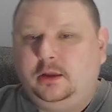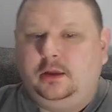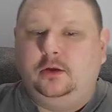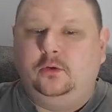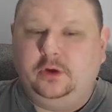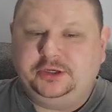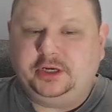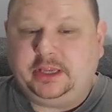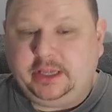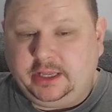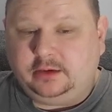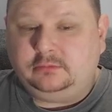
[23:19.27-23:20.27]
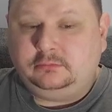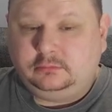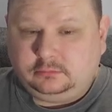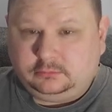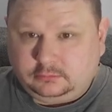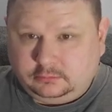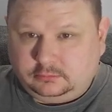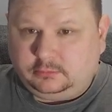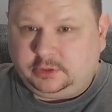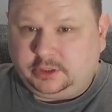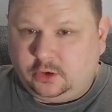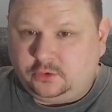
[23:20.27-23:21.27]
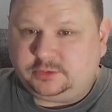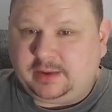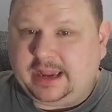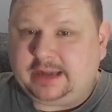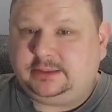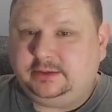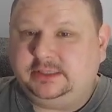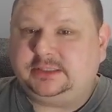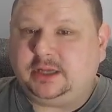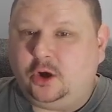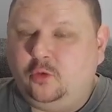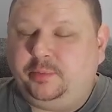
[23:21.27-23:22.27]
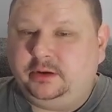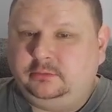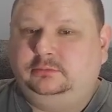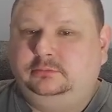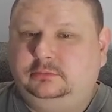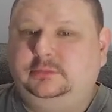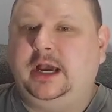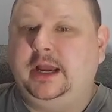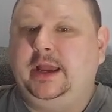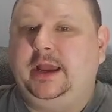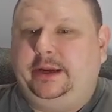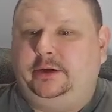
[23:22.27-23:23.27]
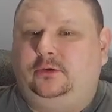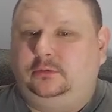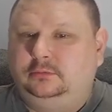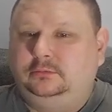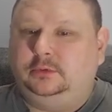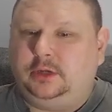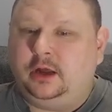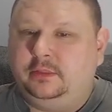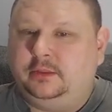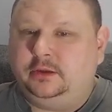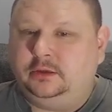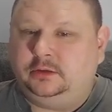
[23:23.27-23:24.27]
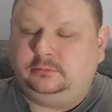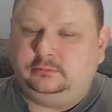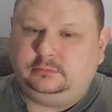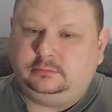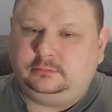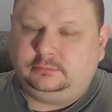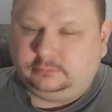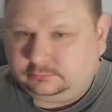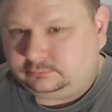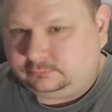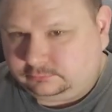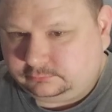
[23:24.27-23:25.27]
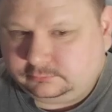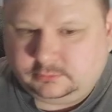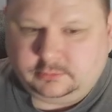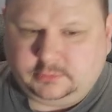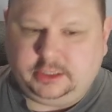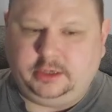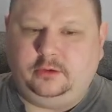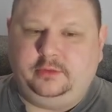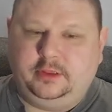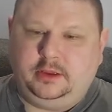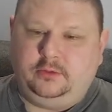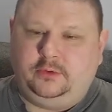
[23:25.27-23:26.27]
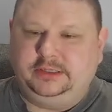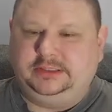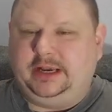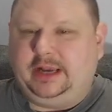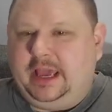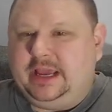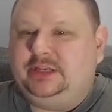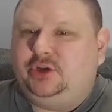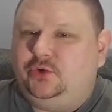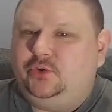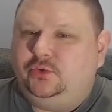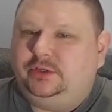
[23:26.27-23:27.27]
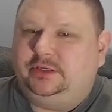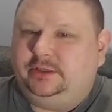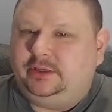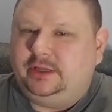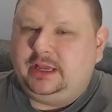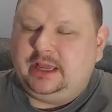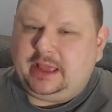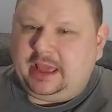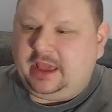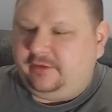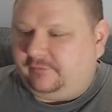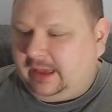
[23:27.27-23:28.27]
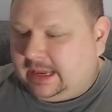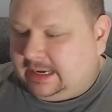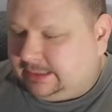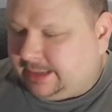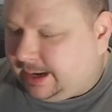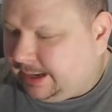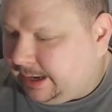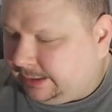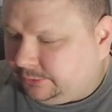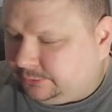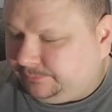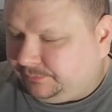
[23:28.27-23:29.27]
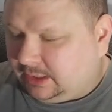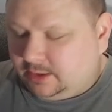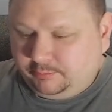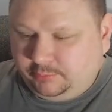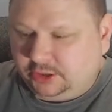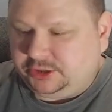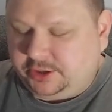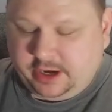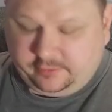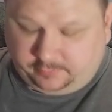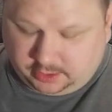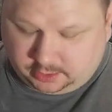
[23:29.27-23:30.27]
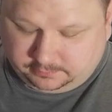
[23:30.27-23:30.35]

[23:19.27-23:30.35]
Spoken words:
Which again goes back to this open diagonal on the, you know, the, what is that, A2 to F8 diagonal. Pushing your F-pawn.